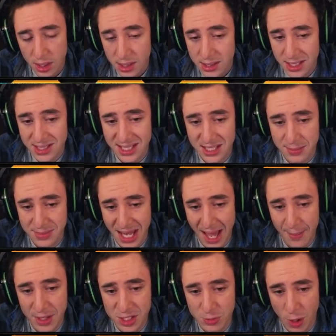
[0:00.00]
Does get some
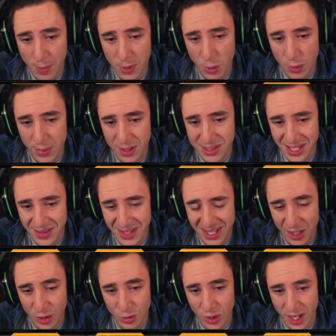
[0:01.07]
damage. Probably won't be able to get the
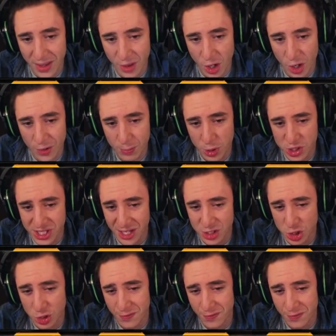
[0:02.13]
kill there, though. Pushed out too